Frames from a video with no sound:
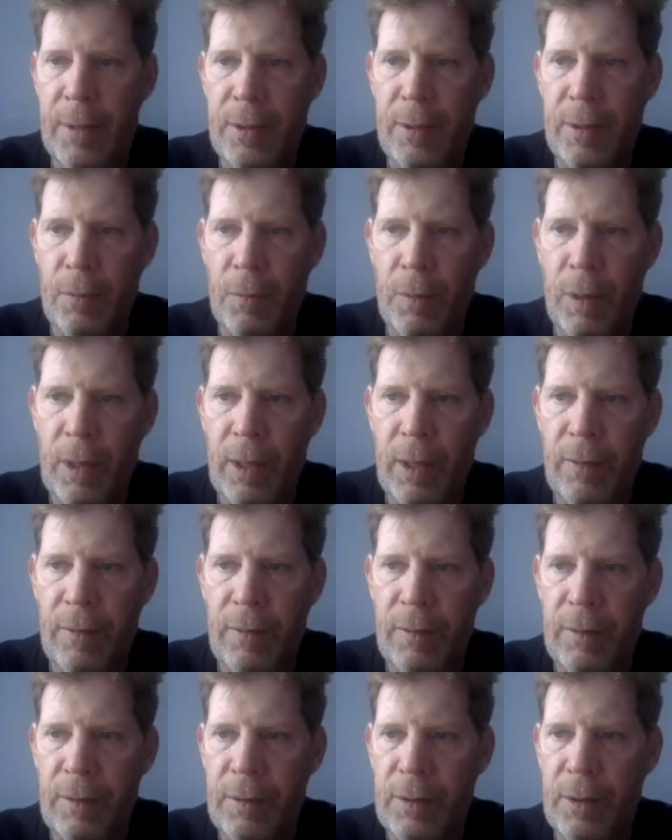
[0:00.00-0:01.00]
isn't working
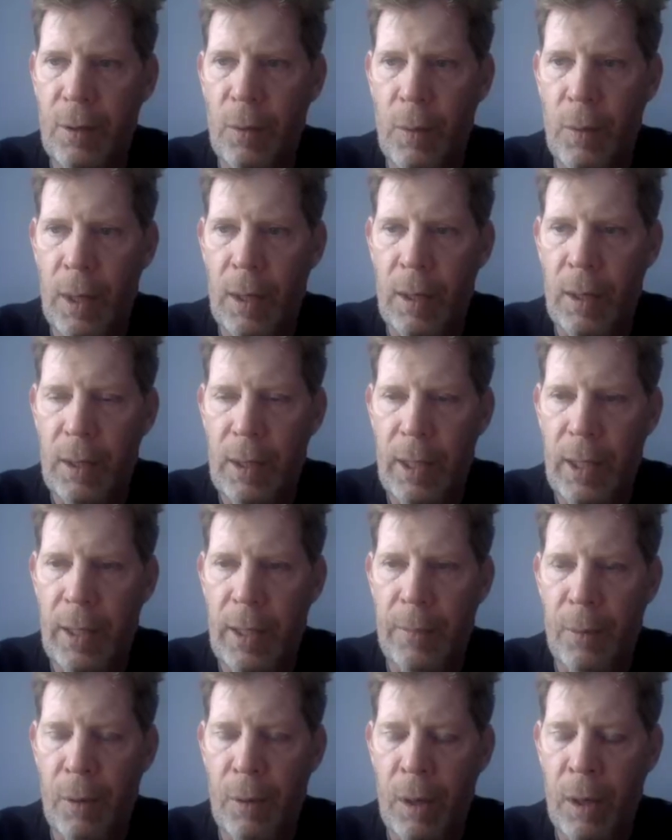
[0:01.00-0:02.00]
so well
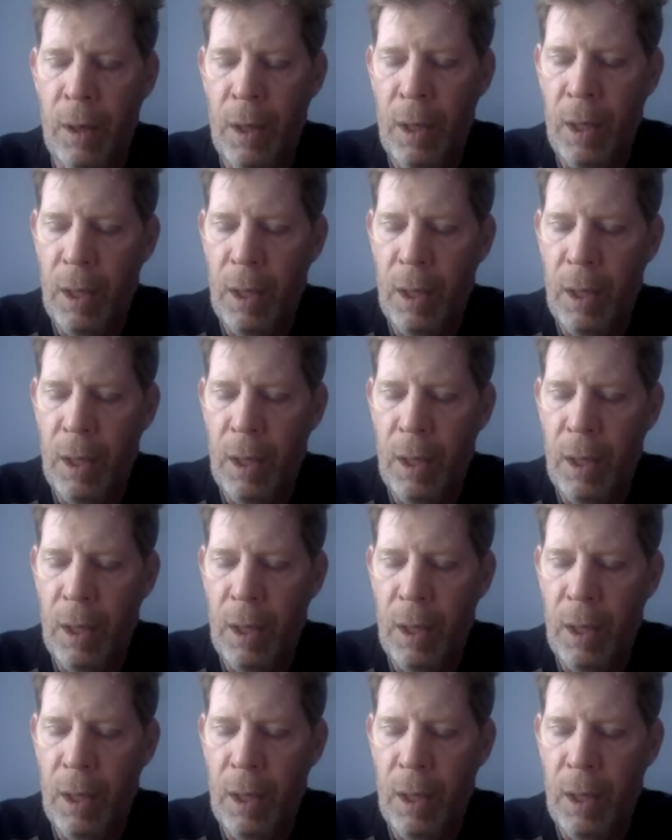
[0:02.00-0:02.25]
anymore.